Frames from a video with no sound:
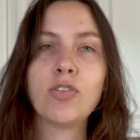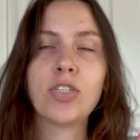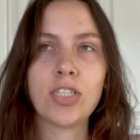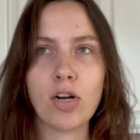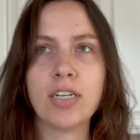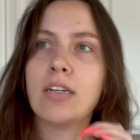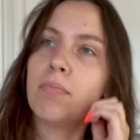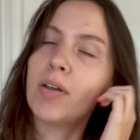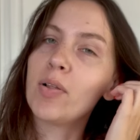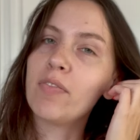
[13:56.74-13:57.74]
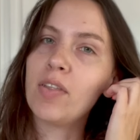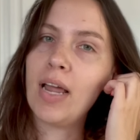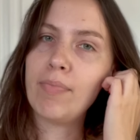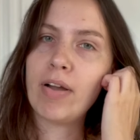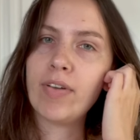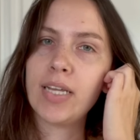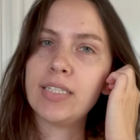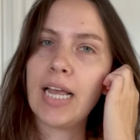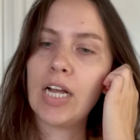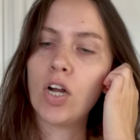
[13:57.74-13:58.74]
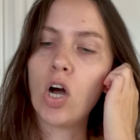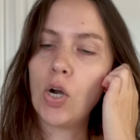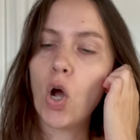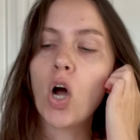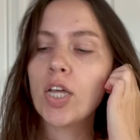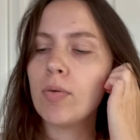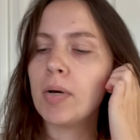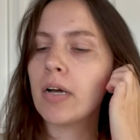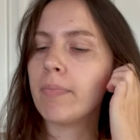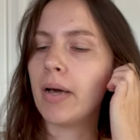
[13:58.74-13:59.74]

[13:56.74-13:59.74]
started Middle of the Night by Riley Sager on audiobook,